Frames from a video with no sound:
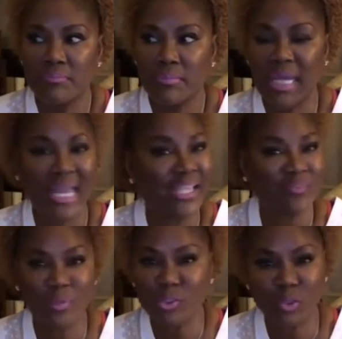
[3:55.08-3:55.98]
And I have
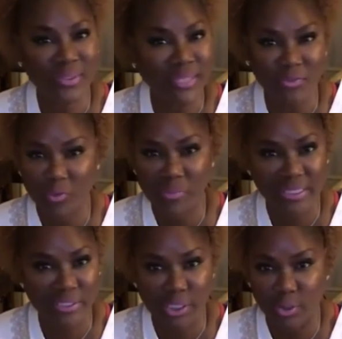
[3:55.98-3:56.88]
been doing that for many
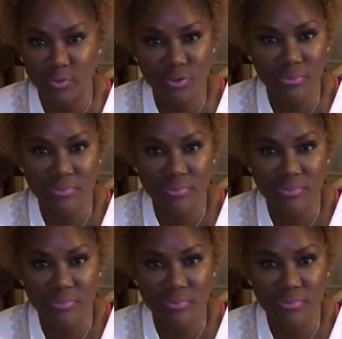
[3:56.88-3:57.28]
years.